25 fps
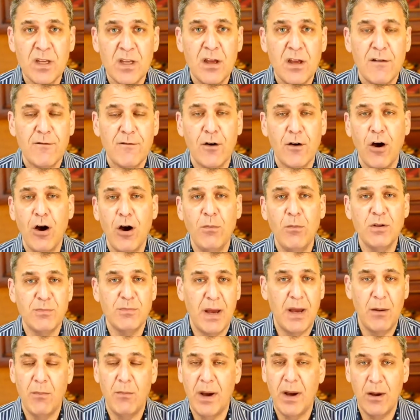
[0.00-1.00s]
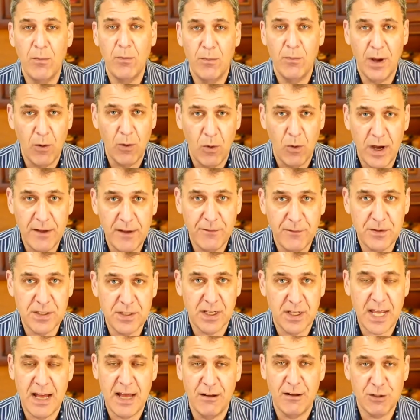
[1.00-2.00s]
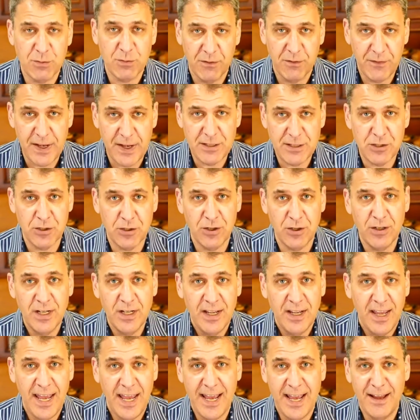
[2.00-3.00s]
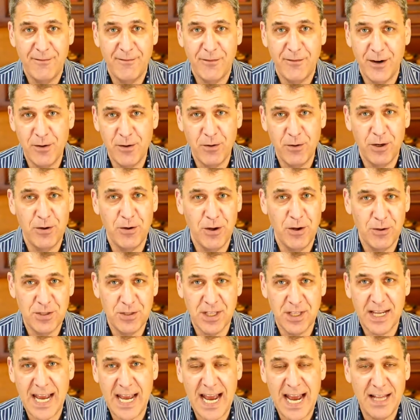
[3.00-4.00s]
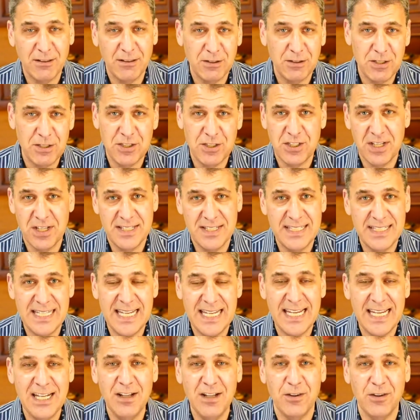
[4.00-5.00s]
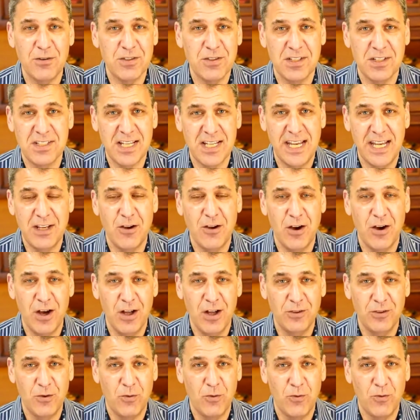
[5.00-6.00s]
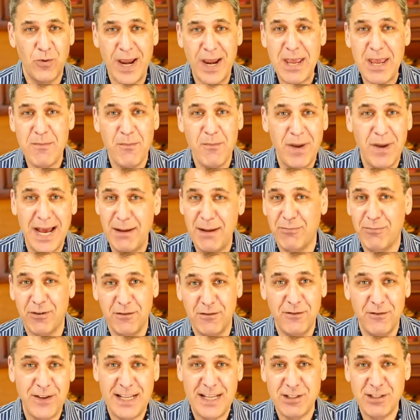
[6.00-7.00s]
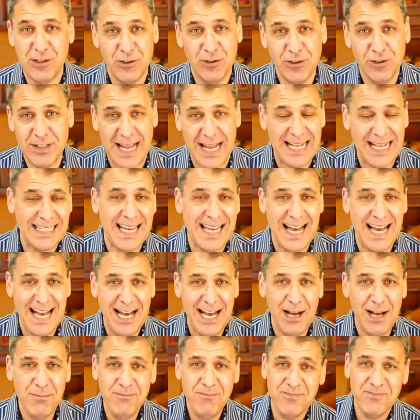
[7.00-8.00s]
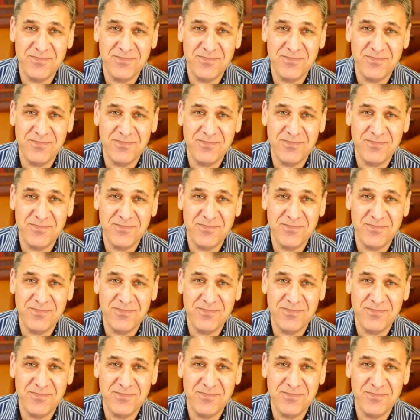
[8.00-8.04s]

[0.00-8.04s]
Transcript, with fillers: for almost my, my my wife is a college professor and for anyone who knows the college scene there's a site called ratemyprofessor.com